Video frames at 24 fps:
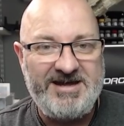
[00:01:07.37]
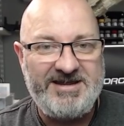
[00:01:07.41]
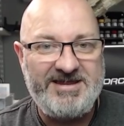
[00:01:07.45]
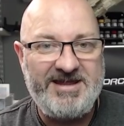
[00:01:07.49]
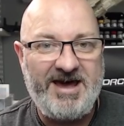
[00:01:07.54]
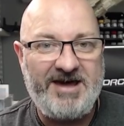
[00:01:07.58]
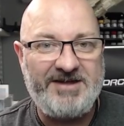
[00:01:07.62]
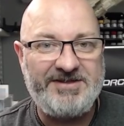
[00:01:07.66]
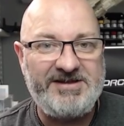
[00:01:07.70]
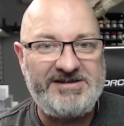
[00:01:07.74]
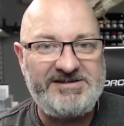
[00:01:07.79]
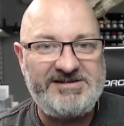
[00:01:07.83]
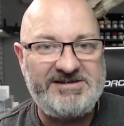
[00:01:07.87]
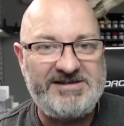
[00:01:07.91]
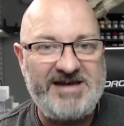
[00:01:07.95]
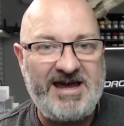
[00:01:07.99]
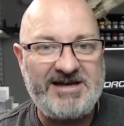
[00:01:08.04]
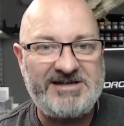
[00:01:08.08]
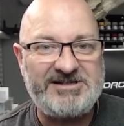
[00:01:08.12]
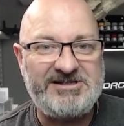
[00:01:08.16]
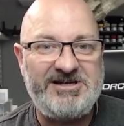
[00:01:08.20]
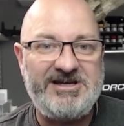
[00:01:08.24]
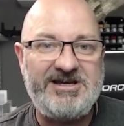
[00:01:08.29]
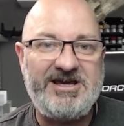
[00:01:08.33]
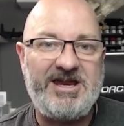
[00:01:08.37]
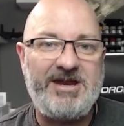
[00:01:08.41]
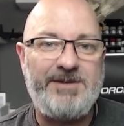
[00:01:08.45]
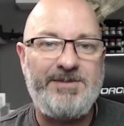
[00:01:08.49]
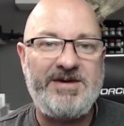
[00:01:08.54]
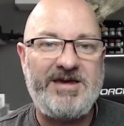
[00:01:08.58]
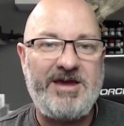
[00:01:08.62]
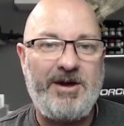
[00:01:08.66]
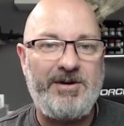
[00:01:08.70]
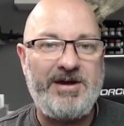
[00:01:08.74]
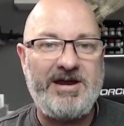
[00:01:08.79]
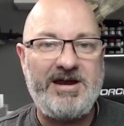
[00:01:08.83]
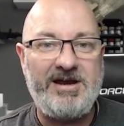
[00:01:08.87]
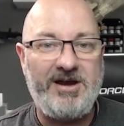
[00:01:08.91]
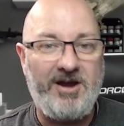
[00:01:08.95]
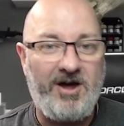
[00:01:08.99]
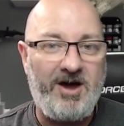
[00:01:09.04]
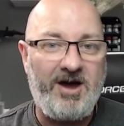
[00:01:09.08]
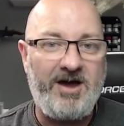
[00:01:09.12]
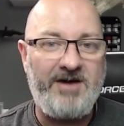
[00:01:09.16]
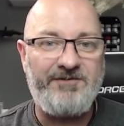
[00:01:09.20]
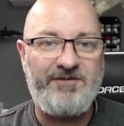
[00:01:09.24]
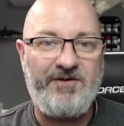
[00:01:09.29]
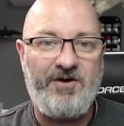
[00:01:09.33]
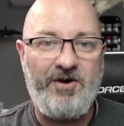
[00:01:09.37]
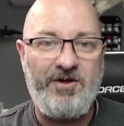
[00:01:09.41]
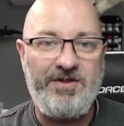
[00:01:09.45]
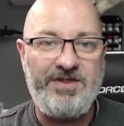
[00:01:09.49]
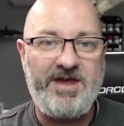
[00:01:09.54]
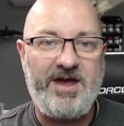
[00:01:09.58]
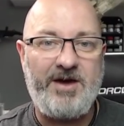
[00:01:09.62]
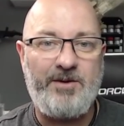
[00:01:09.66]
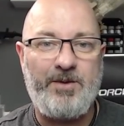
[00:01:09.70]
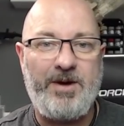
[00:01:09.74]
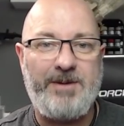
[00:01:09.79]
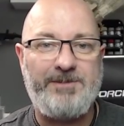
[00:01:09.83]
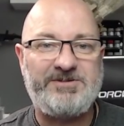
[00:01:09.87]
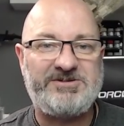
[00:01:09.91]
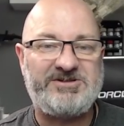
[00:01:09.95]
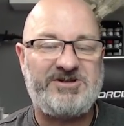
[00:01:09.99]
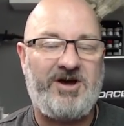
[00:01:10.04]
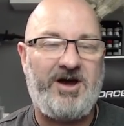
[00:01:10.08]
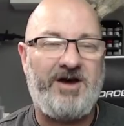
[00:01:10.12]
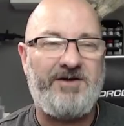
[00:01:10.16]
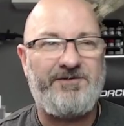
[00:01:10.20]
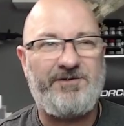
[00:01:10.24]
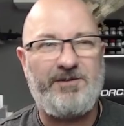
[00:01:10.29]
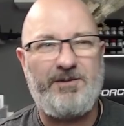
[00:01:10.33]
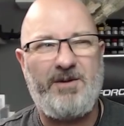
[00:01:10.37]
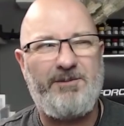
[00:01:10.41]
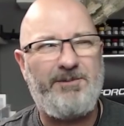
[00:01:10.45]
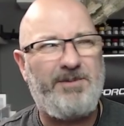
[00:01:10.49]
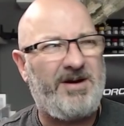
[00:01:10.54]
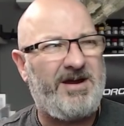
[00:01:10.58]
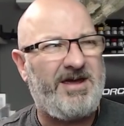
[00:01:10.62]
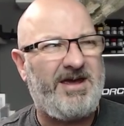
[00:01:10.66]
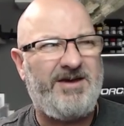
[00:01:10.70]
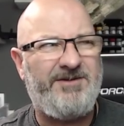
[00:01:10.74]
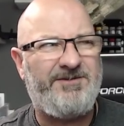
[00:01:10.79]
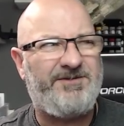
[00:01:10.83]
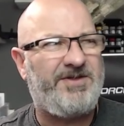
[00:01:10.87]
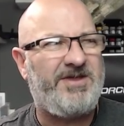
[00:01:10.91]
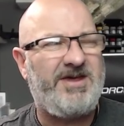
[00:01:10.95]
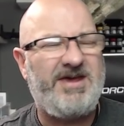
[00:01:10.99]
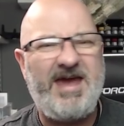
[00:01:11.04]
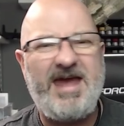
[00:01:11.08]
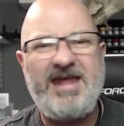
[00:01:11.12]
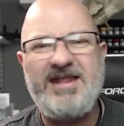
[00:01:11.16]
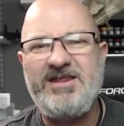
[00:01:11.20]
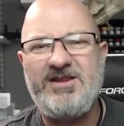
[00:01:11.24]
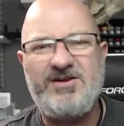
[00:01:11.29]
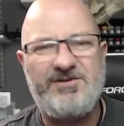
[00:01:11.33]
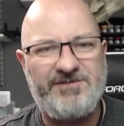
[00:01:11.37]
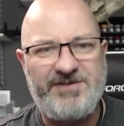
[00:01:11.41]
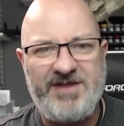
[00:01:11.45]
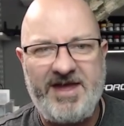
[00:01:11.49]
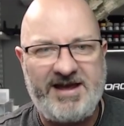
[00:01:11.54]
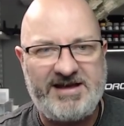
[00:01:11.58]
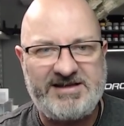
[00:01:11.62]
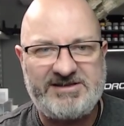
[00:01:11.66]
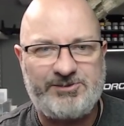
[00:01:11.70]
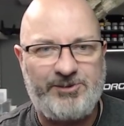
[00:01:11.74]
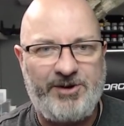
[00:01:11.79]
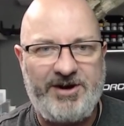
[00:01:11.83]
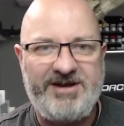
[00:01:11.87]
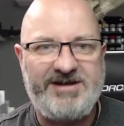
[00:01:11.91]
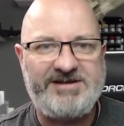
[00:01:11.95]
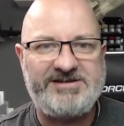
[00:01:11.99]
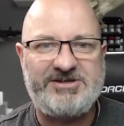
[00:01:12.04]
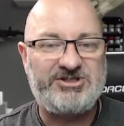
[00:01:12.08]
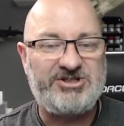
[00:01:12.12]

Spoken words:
Now, this is actually going to be going live on their website from, I believe, the end of next week.